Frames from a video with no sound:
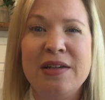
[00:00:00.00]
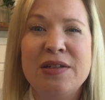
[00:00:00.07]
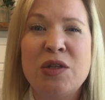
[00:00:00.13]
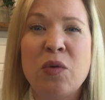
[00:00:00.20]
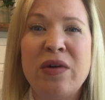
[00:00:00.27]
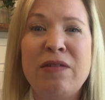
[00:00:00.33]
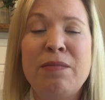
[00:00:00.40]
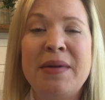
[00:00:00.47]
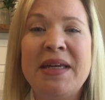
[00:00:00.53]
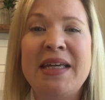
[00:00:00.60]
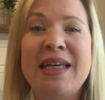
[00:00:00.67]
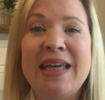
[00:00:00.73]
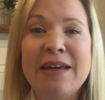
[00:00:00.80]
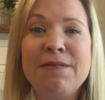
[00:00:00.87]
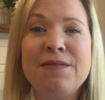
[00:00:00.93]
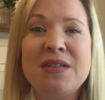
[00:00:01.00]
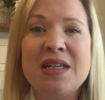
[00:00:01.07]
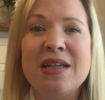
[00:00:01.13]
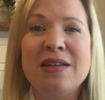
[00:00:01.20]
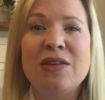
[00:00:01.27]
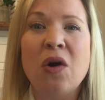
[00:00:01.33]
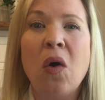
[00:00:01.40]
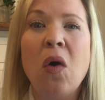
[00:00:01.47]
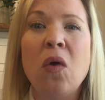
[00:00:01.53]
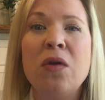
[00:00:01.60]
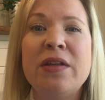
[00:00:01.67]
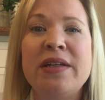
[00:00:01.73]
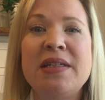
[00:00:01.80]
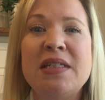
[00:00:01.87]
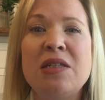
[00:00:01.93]
So we've been gifted the
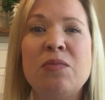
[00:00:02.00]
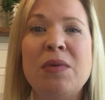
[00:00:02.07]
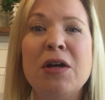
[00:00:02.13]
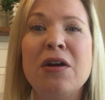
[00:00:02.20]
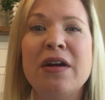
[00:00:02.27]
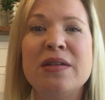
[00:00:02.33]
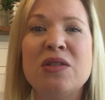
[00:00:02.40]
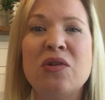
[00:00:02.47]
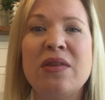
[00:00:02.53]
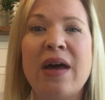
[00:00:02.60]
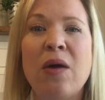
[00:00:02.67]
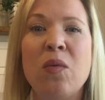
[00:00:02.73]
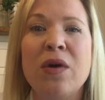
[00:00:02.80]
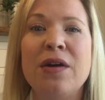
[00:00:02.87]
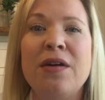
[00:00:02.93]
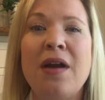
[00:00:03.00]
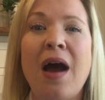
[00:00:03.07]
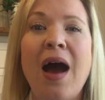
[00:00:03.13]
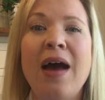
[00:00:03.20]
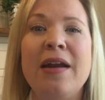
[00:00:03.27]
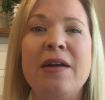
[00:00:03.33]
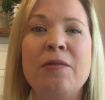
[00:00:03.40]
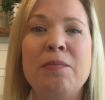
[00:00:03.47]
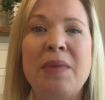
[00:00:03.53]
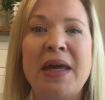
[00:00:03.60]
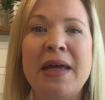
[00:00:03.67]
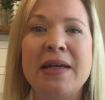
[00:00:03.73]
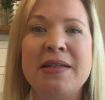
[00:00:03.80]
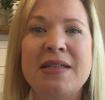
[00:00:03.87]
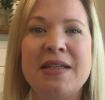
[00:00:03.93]
Holy Spirit so that we're not
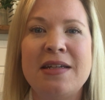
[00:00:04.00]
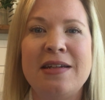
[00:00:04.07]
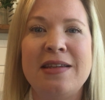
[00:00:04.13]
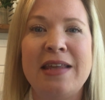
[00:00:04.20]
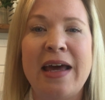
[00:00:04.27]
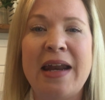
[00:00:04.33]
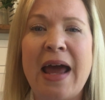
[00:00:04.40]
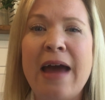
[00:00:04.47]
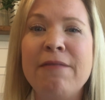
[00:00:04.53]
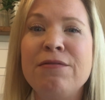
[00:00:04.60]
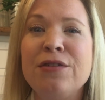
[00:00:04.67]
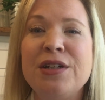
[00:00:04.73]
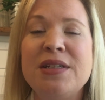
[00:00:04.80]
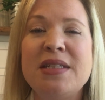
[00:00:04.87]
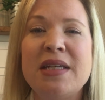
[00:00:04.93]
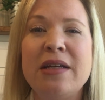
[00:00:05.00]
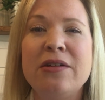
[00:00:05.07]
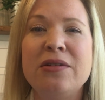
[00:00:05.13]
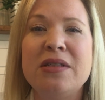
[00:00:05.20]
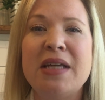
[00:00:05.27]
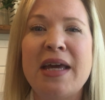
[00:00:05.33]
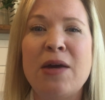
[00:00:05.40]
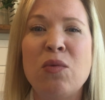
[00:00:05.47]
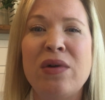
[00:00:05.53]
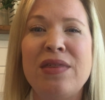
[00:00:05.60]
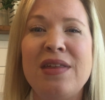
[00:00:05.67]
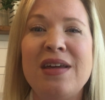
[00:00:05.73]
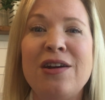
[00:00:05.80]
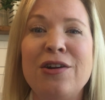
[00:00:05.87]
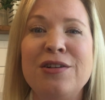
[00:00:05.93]
abandoned, that every single day
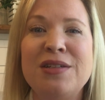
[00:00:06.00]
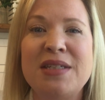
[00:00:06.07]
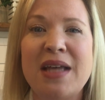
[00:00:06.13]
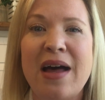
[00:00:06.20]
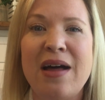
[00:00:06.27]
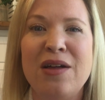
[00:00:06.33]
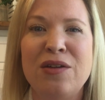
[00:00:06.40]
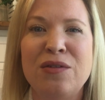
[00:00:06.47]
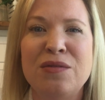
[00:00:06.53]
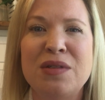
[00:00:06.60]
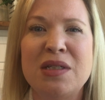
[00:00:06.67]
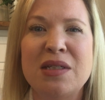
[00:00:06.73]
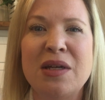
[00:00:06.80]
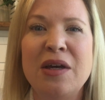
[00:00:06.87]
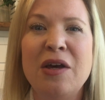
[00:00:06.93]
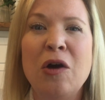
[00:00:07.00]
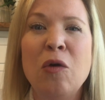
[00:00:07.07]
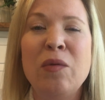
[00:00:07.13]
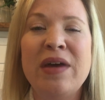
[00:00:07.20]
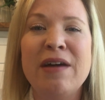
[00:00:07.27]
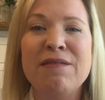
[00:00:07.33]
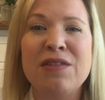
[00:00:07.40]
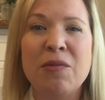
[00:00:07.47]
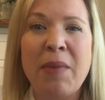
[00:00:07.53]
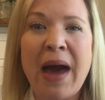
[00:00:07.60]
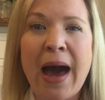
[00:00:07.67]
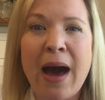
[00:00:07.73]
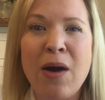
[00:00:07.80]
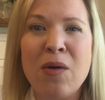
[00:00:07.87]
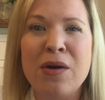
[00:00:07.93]
within ourselves, we have the
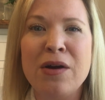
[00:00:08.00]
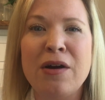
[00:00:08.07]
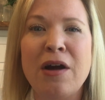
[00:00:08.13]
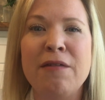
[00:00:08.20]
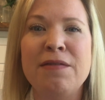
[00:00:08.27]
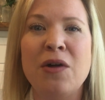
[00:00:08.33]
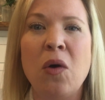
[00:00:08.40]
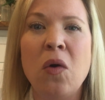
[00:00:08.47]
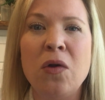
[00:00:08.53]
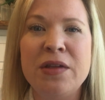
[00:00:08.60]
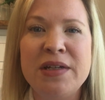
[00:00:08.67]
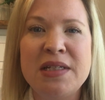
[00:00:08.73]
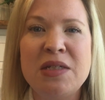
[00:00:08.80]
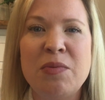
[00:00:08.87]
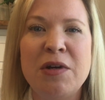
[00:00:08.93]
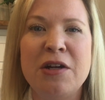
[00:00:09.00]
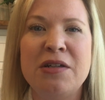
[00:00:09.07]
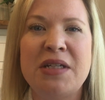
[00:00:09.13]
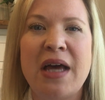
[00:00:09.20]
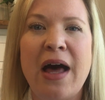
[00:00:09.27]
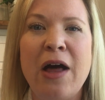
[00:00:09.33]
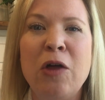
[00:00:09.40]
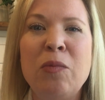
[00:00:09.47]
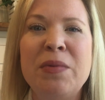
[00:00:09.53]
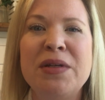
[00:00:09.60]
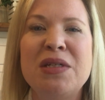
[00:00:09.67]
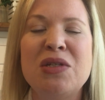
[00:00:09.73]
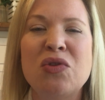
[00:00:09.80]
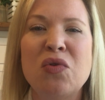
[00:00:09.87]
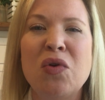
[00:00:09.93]
power of the Holy Spirit to help
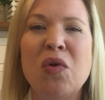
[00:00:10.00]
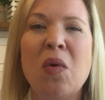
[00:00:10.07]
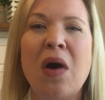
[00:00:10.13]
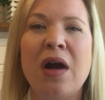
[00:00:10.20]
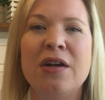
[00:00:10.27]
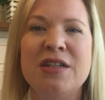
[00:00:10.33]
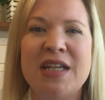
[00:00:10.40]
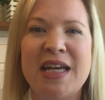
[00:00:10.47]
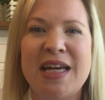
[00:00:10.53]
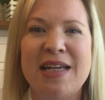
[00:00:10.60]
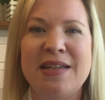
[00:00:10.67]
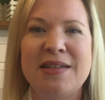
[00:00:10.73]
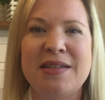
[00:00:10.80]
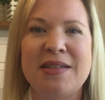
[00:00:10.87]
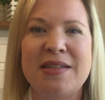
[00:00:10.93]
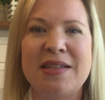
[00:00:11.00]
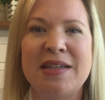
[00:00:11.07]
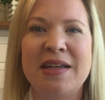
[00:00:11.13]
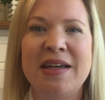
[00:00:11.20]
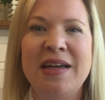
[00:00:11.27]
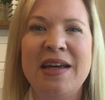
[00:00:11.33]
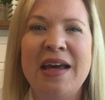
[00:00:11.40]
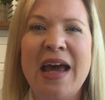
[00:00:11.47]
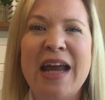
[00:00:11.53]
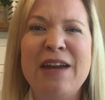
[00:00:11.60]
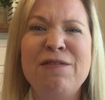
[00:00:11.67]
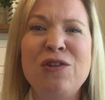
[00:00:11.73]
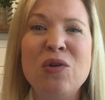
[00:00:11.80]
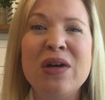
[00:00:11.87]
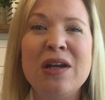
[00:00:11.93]
us through our days. And
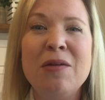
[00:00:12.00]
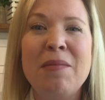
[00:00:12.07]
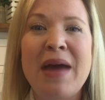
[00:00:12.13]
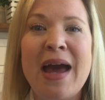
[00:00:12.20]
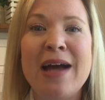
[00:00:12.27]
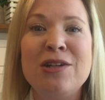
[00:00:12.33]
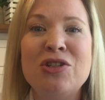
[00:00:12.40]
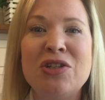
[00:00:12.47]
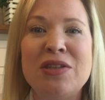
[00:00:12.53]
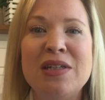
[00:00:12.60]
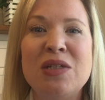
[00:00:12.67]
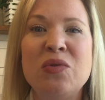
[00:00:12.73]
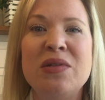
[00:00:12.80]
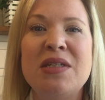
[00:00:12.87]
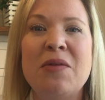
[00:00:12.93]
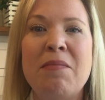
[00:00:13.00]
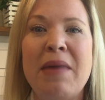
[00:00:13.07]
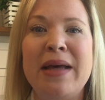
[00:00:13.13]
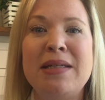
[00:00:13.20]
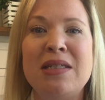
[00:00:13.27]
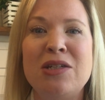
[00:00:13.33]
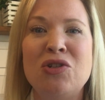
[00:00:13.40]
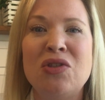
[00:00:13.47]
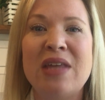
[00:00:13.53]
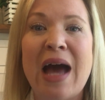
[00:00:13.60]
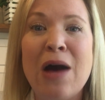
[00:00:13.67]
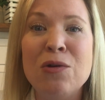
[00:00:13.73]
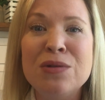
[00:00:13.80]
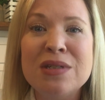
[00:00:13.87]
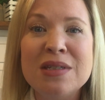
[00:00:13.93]
if you can imagine, this was a message
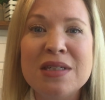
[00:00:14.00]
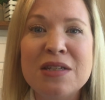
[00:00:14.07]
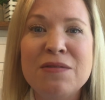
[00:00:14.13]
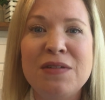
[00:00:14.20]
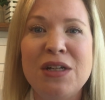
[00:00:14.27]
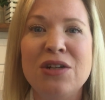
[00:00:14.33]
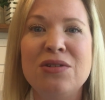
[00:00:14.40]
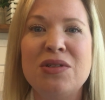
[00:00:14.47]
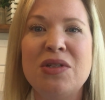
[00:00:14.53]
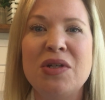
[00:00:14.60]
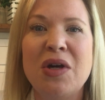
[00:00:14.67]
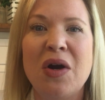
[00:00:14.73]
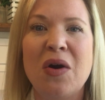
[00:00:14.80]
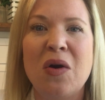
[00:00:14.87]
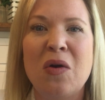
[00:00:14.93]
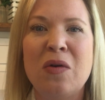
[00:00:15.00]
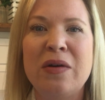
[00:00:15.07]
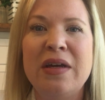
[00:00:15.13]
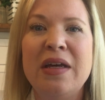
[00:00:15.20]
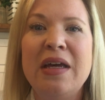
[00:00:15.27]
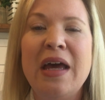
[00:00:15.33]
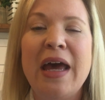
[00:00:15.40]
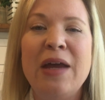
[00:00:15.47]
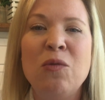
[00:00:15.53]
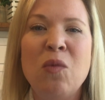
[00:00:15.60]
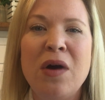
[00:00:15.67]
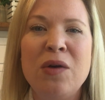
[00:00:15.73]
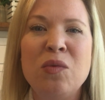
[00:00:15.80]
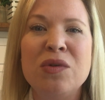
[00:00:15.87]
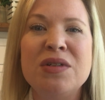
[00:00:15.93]
thousands of years ago and
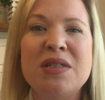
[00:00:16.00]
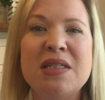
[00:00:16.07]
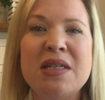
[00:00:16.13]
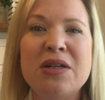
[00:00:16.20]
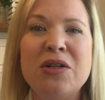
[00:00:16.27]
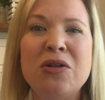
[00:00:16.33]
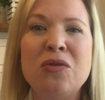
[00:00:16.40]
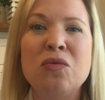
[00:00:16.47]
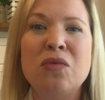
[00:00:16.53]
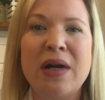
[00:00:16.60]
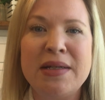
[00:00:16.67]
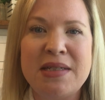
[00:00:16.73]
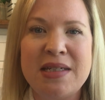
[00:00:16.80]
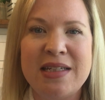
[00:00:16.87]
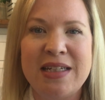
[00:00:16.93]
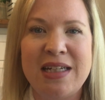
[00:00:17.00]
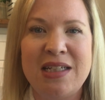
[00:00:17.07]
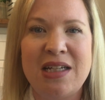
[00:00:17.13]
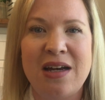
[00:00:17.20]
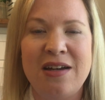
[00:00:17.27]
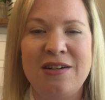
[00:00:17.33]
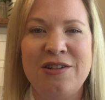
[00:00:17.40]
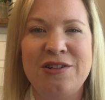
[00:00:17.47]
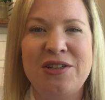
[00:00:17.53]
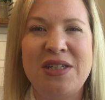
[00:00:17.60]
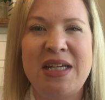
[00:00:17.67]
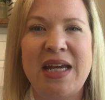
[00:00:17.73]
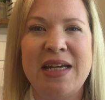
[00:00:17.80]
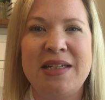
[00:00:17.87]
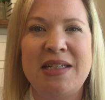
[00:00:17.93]
one we're still wrestling to
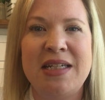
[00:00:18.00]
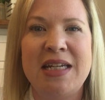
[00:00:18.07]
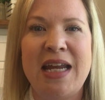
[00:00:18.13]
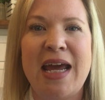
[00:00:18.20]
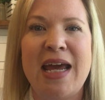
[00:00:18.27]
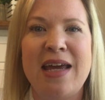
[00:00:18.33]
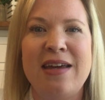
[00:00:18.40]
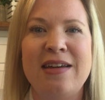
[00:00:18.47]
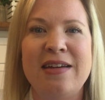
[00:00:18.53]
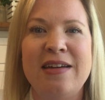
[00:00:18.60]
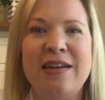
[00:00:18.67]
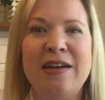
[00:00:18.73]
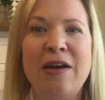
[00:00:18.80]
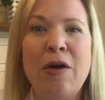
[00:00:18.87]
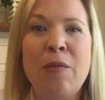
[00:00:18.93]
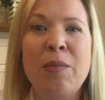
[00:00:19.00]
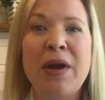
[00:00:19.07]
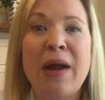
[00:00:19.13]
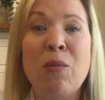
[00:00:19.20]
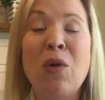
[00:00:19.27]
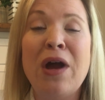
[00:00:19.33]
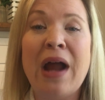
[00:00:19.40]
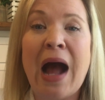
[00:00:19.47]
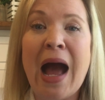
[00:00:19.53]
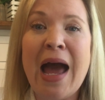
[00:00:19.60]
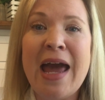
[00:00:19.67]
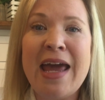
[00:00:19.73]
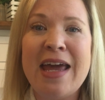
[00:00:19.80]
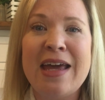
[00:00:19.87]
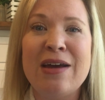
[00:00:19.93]
understand today. But what
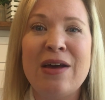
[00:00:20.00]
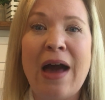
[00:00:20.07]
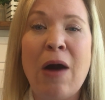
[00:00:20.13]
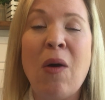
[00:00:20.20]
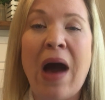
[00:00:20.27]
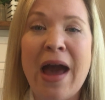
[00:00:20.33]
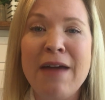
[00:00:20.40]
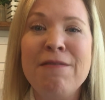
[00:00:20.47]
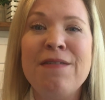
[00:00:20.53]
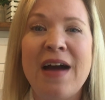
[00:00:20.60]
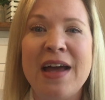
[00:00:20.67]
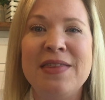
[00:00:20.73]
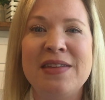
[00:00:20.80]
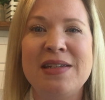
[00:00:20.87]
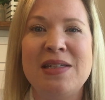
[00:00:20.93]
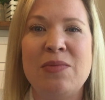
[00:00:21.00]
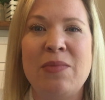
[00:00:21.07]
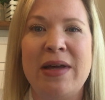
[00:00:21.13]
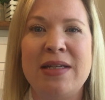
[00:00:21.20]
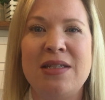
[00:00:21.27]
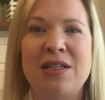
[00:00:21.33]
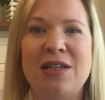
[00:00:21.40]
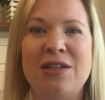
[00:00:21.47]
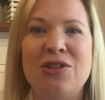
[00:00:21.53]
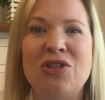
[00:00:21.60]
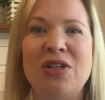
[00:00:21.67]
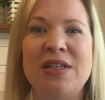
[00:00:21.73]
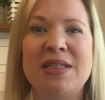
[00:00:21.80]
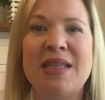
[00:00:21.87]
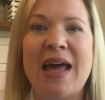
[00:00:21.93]
I, how I find this message
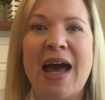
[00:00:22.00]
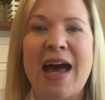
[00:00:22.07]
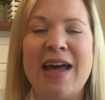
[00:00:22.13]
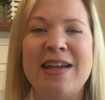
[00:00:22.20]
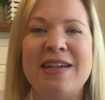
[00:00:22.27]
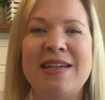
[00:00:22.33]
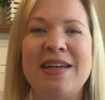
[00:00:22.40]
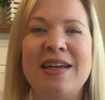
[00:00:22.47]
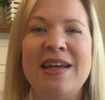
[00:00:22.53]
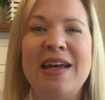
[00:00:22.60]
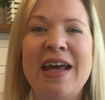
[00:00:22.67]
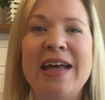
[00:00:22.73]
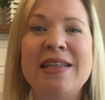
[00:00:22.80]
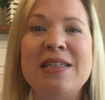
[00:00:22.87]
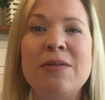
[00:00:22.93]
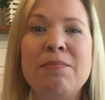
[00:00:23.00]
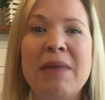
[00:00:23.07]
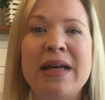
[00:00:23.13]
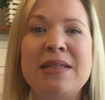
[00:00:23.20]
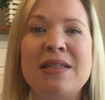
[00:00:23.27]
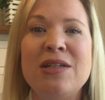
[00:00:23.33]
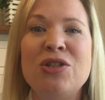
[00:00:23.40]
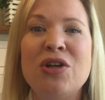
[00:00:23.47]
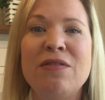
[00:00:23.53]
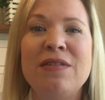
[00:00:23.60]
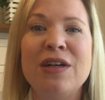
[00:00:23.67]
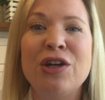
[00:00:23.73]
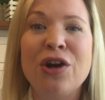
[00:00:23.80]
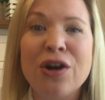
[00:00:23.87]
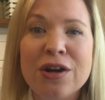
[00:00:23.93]
is that it's a message of
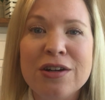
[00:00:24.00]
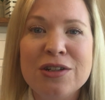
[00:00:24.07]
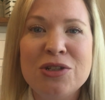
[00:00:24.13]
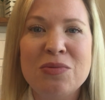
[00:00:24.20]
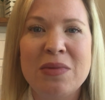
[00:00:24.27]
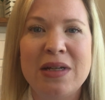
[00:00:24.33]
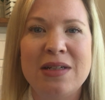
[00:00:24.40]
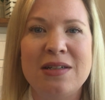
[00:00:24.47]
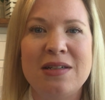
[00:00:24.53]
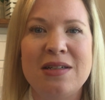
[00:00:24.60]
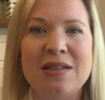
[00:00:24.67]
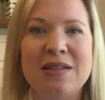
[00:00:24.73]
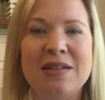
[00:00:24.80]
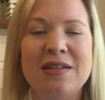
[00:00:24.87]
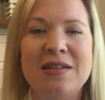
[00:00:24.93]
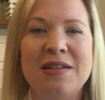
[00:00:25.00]
encouragement.